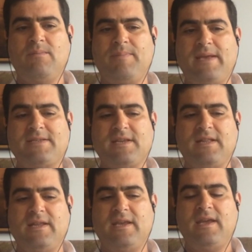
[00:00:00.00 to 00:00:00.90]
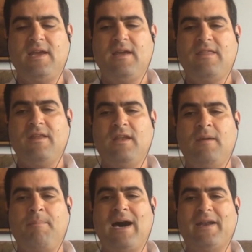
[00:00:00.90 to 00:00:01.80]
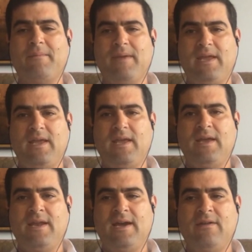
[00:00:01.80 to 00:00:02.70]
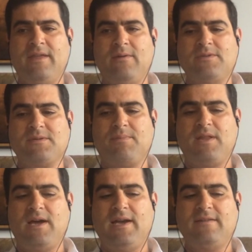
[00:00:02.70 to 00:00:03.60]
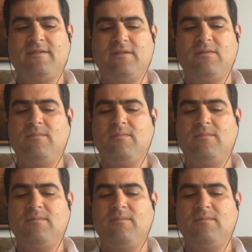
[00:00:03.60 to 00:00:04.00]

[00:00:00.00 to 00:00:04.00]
basically the lobotomy and how that was applied to